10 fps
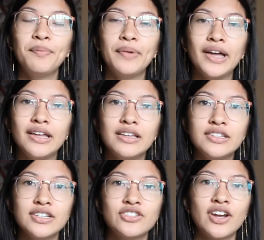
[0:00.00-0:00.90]
But
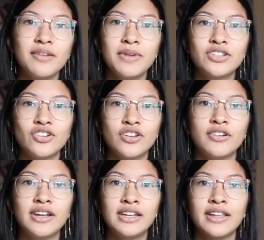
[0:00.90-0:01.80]
just try to make sure
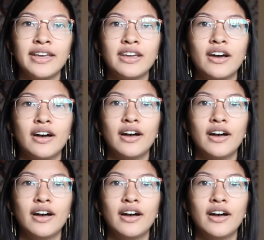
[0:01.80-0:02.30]
you're in like